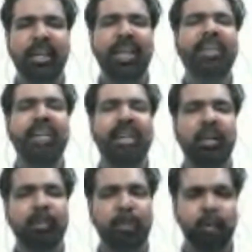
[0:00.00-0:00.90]
Edgar
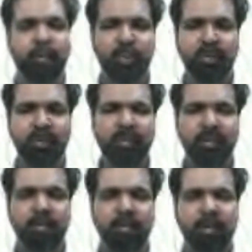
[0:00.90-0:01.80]
Allan Poe.
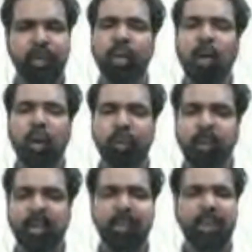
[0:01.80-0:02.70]
You will all
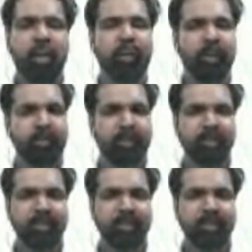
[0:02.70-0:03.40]
be aware of him.